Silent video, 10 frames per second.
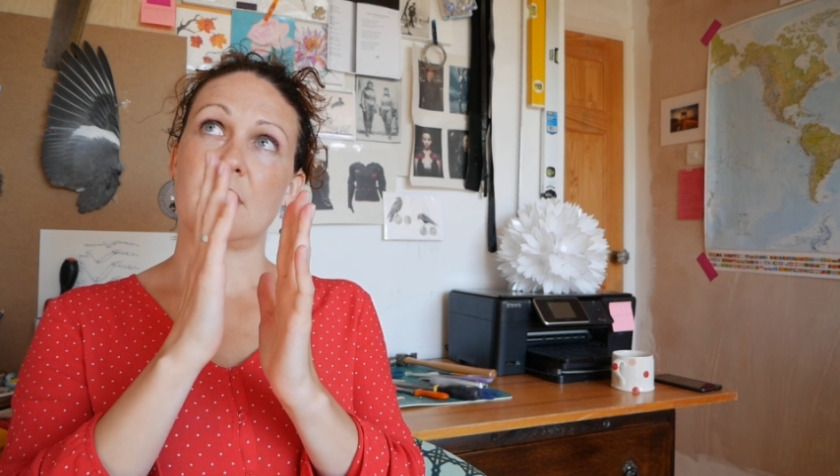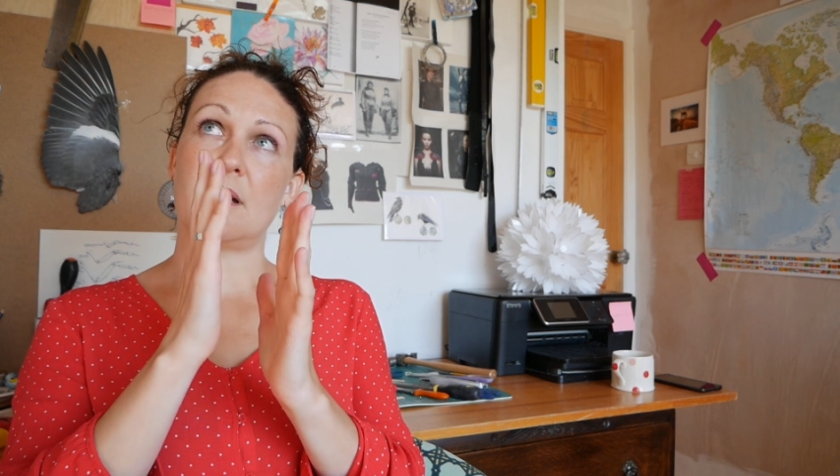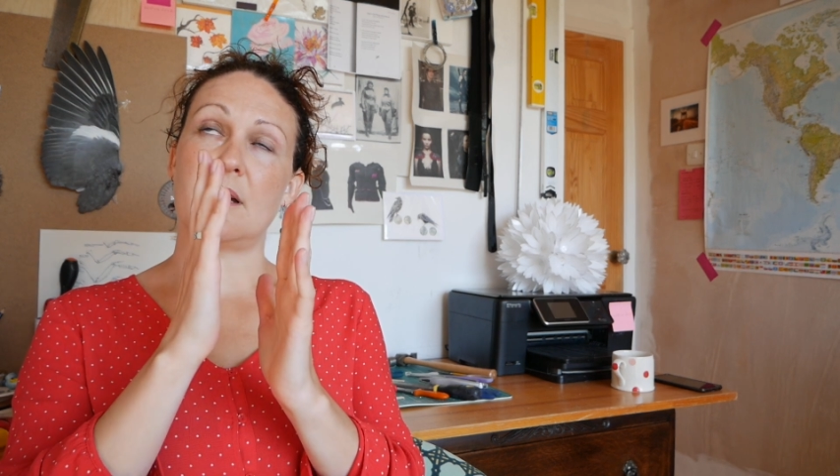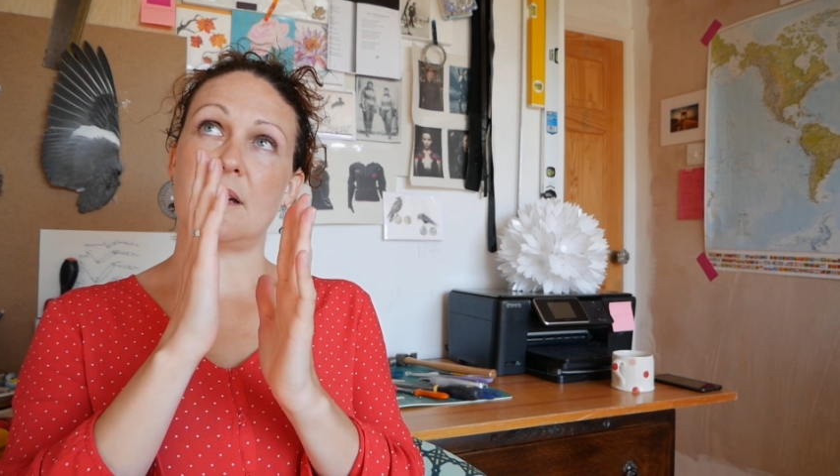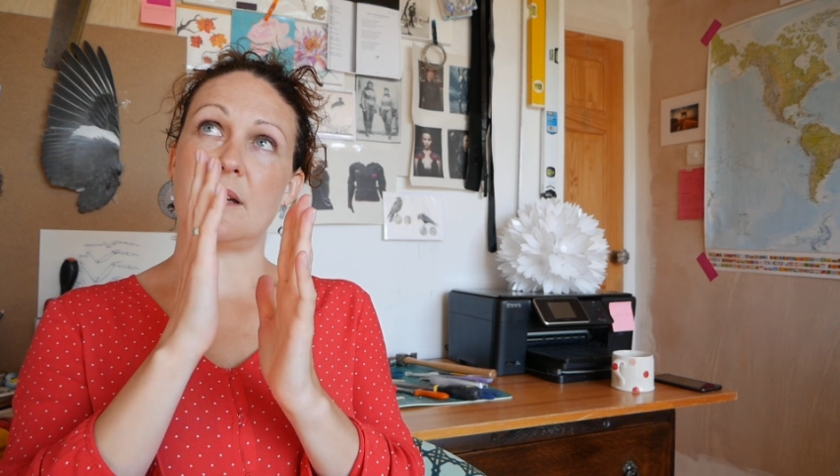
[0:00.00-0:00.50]

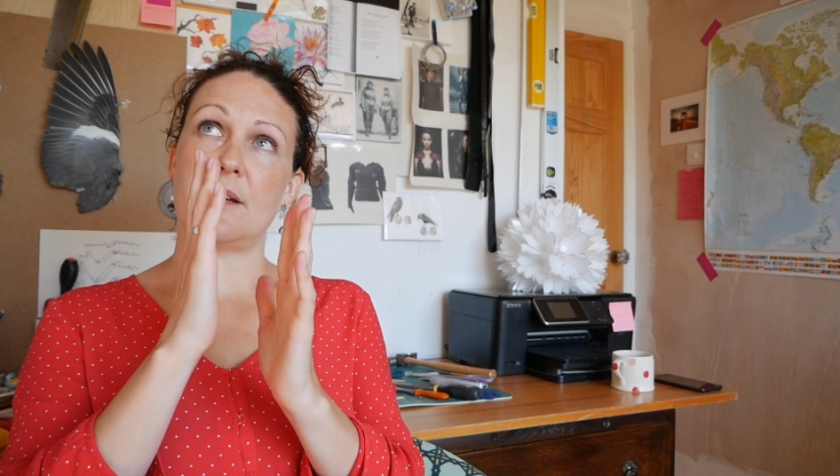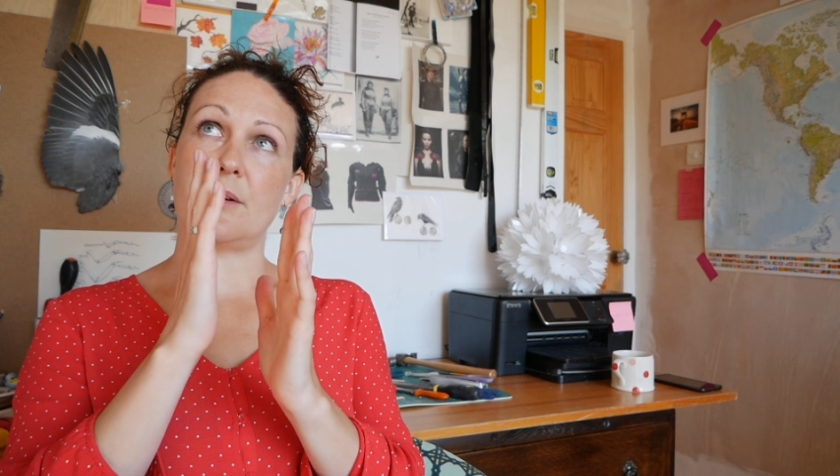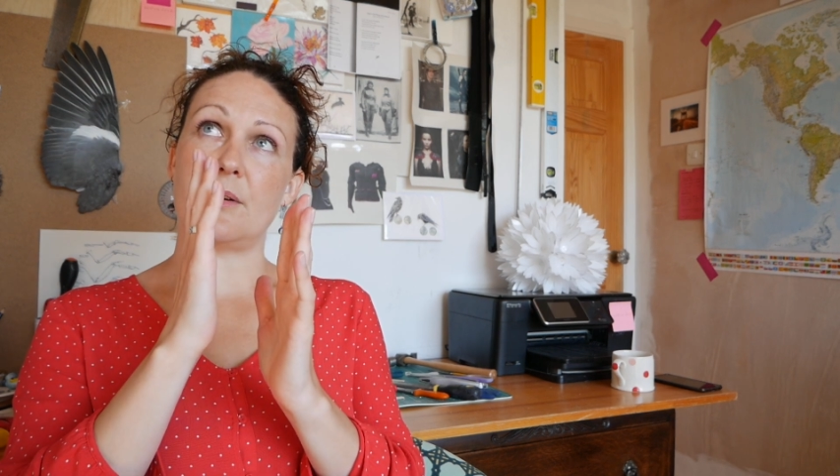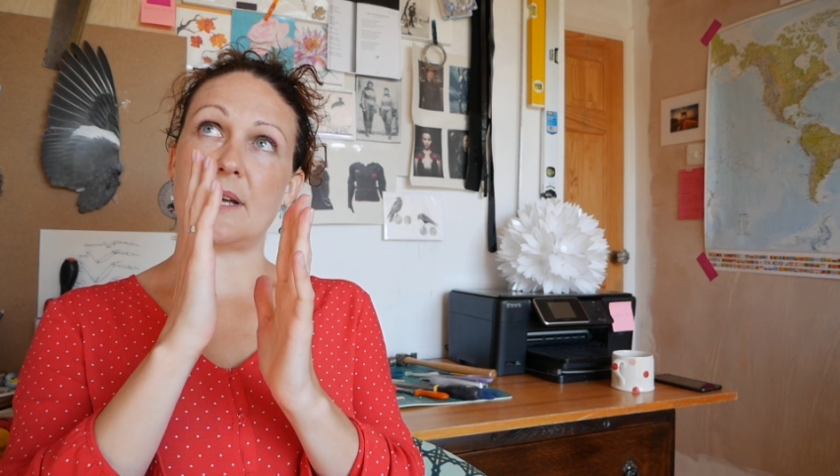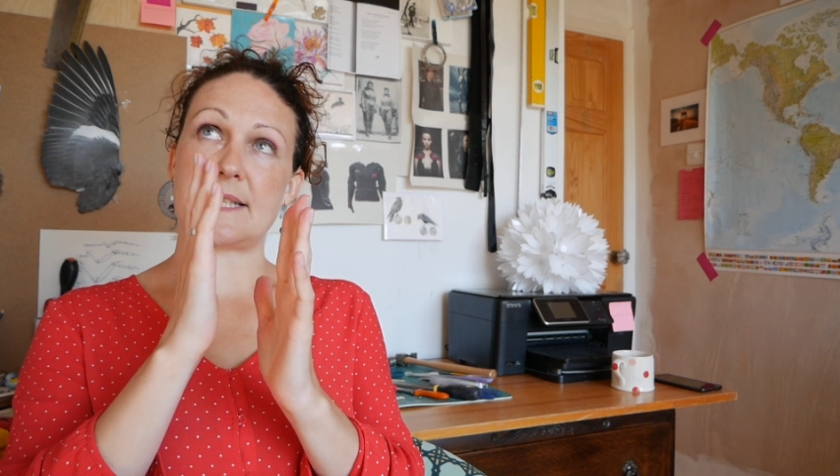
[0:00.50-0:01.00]

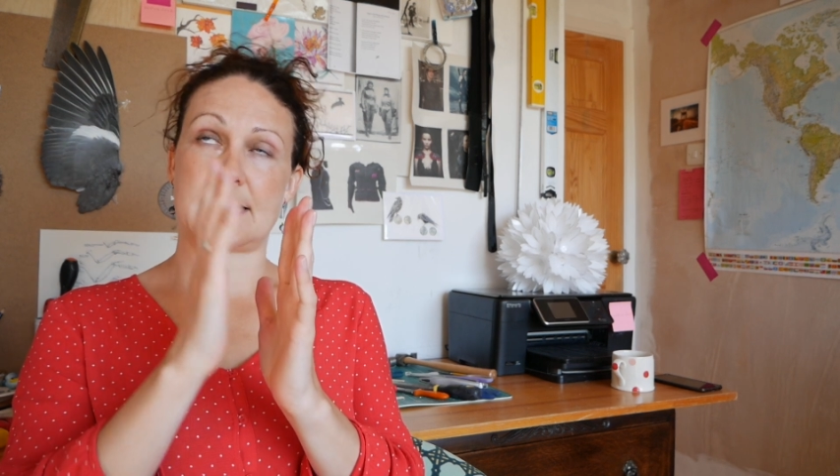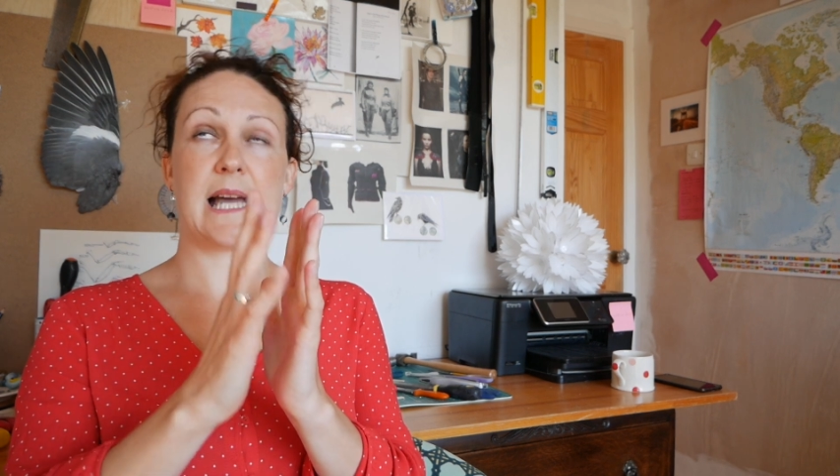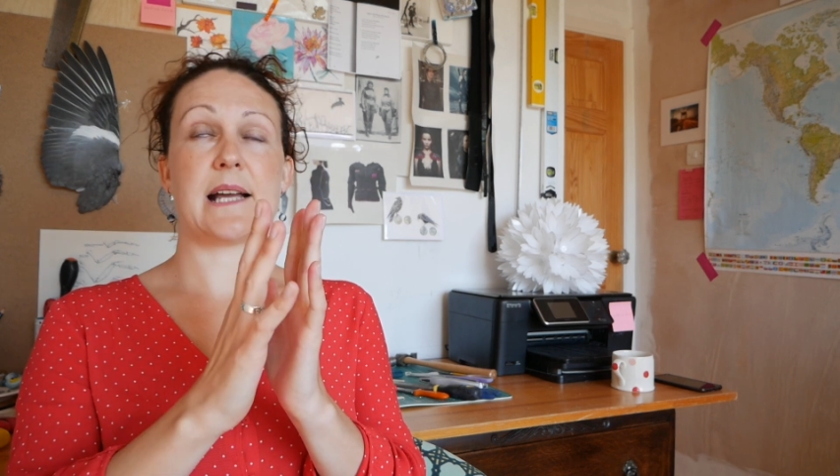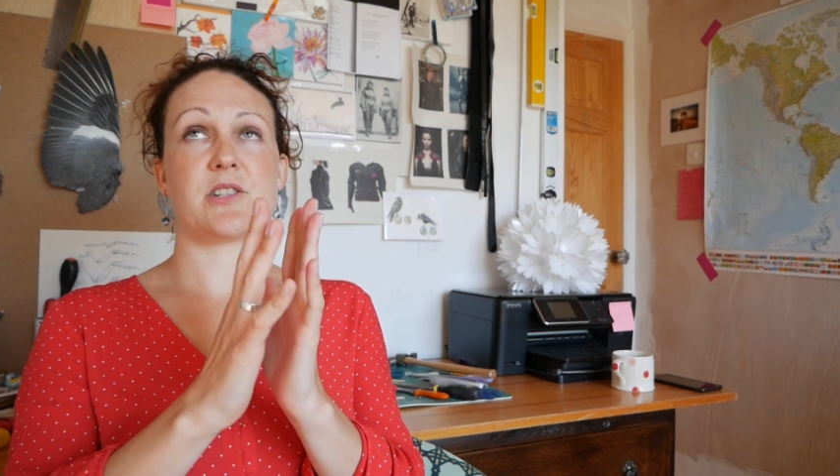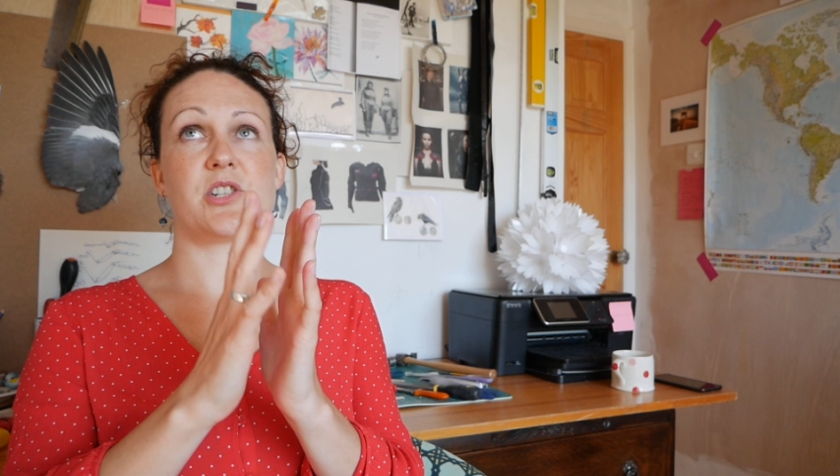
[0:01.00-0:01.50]

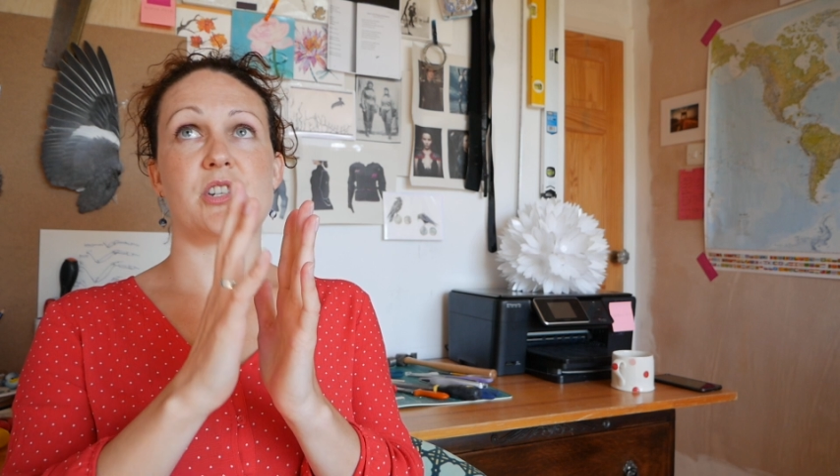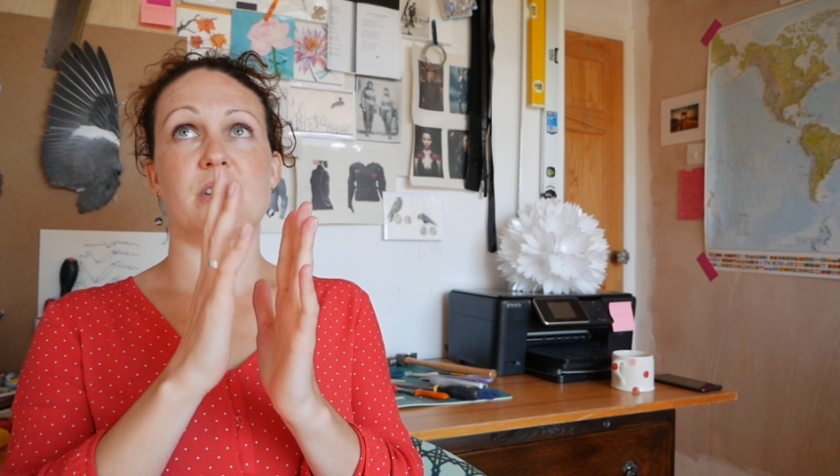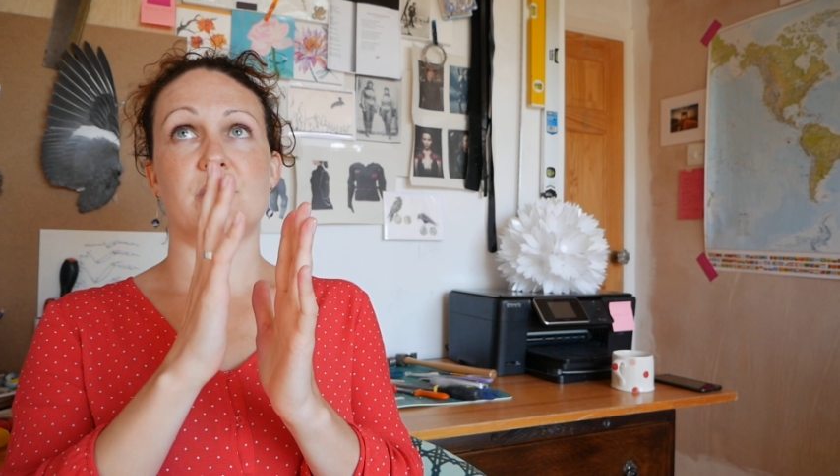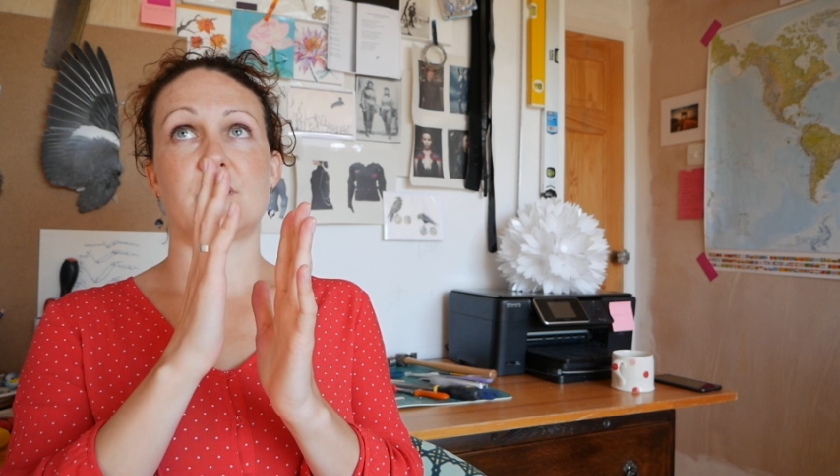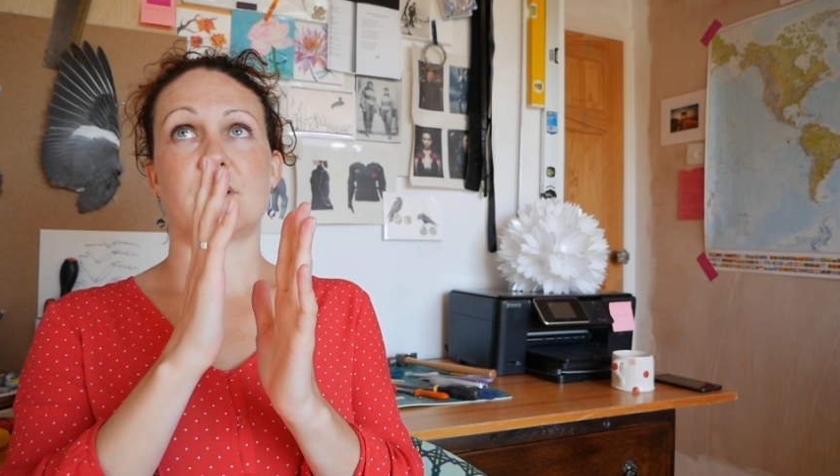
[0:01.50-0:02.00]
attach